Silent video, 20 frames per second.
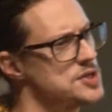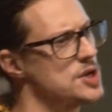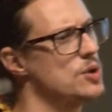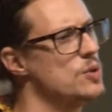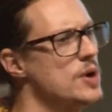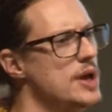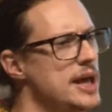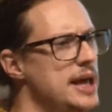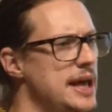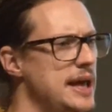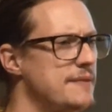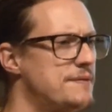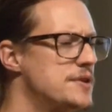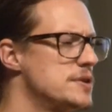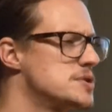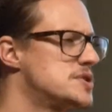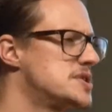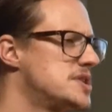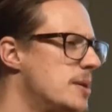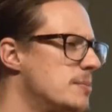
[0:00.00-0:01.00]
So if
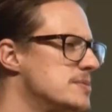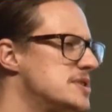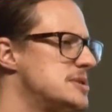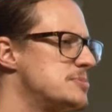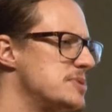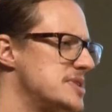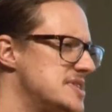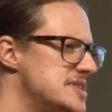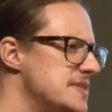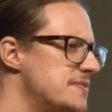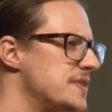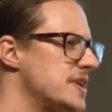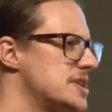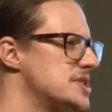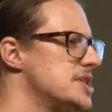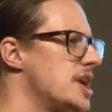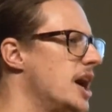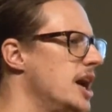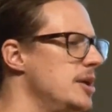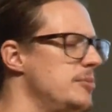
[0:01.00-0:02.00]
there's some
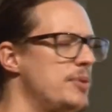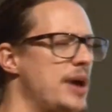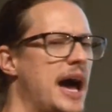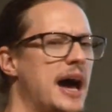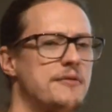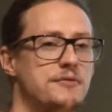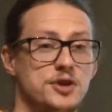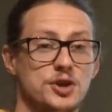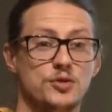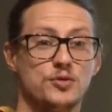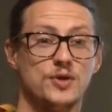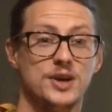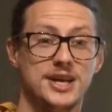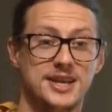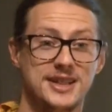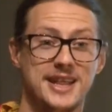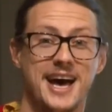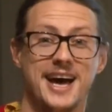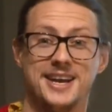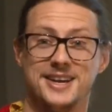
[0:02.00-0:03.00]
specific type after you
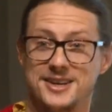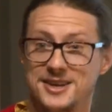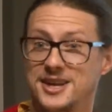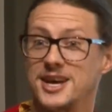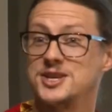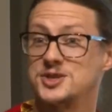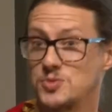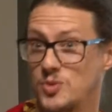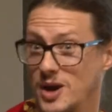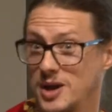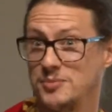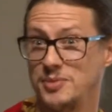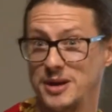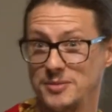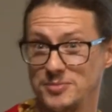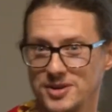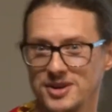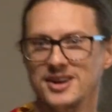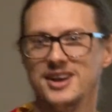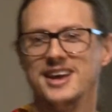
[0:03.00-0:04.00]
read that nice white
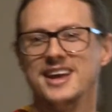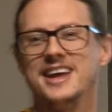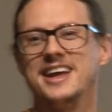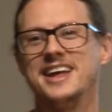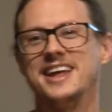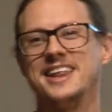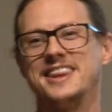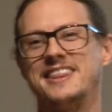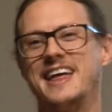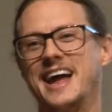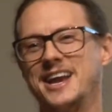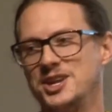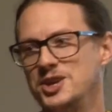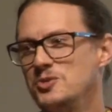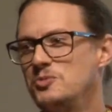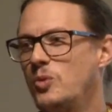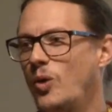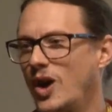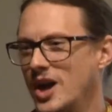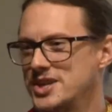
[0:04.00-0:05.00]
paper, that
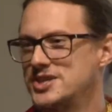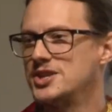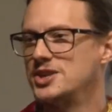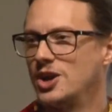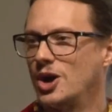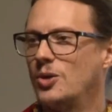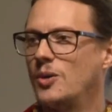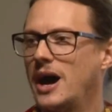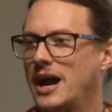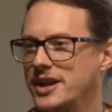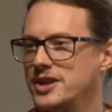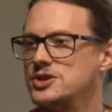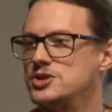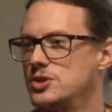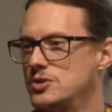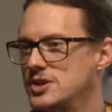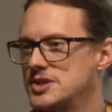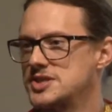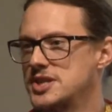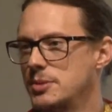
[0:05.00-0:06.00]
you want to know how to
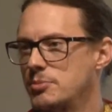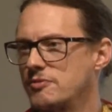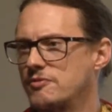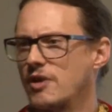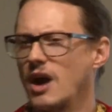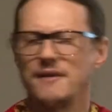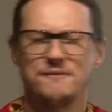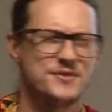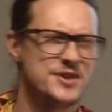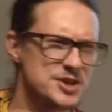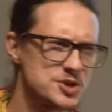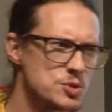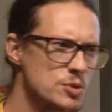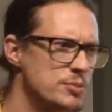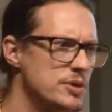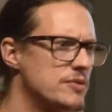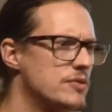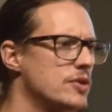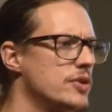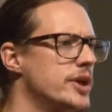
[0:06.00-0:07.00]
do this type of graph, this
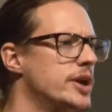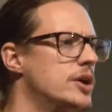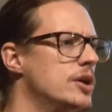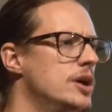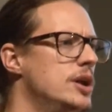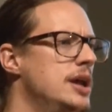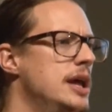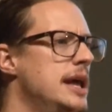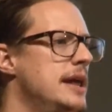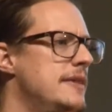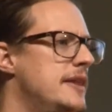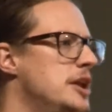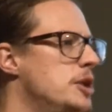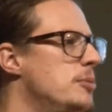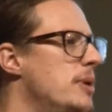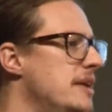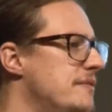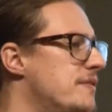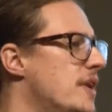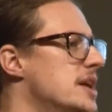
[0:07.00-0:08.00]
would be really good, then
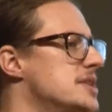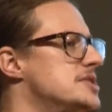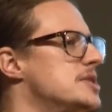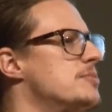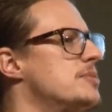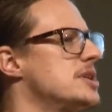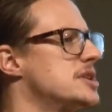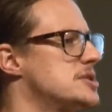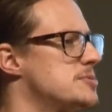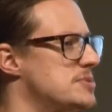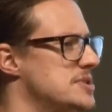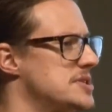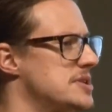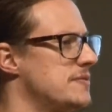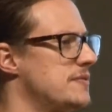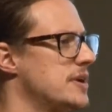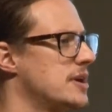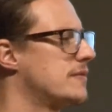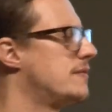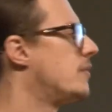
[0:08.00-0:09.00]
you may find something
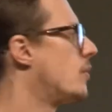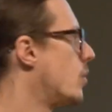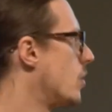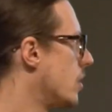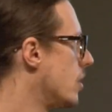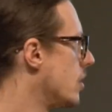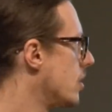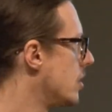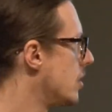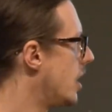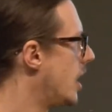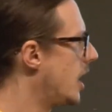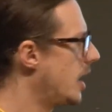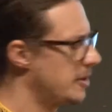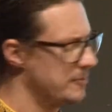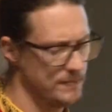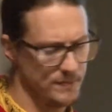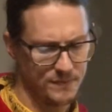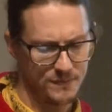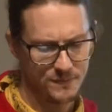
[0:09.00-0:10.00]
specific for
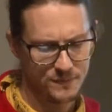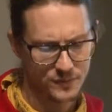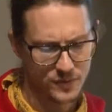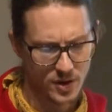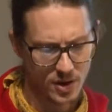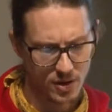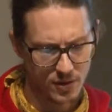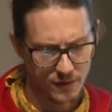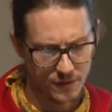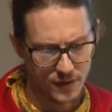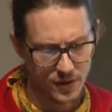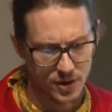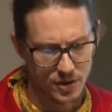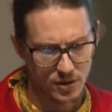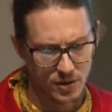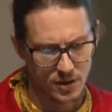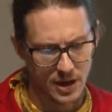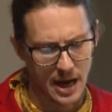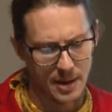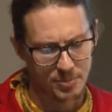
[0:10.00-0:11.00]

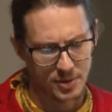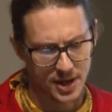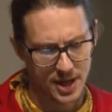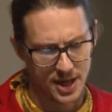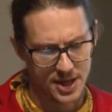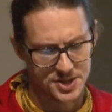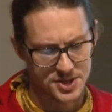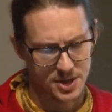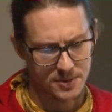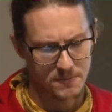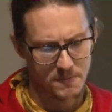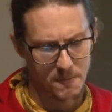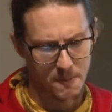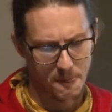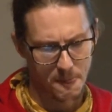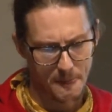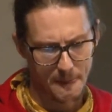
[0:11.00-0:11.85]
your application.